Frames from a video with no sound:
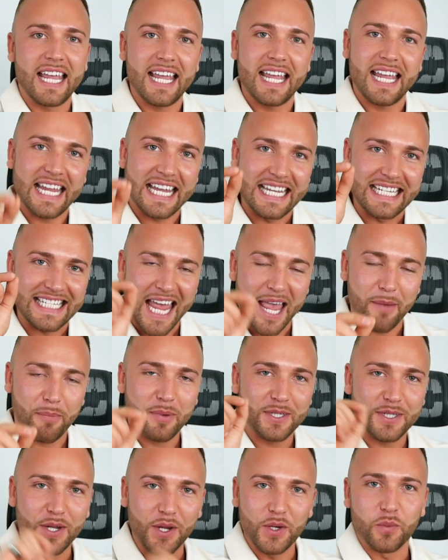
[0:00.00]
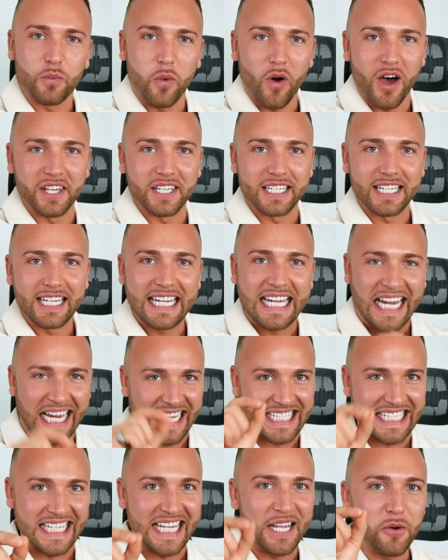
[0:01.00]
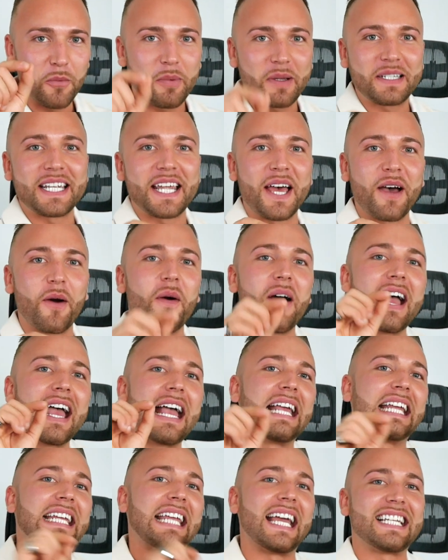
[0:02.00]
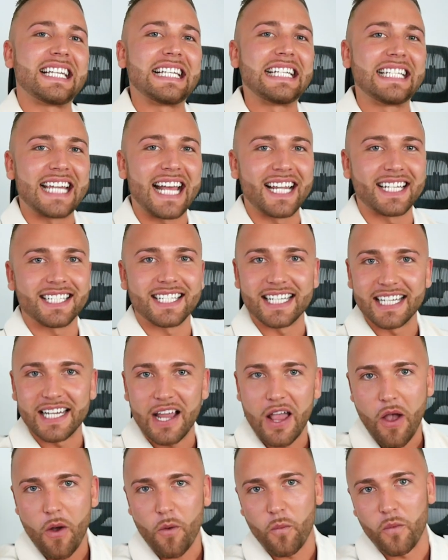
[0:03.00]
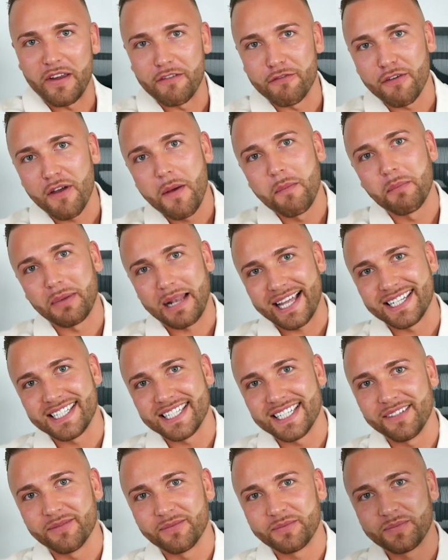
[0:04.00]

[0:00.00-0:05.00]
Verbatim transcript: Here is episode 1. It's Neil Patel, Gettin' Chatty with Platty.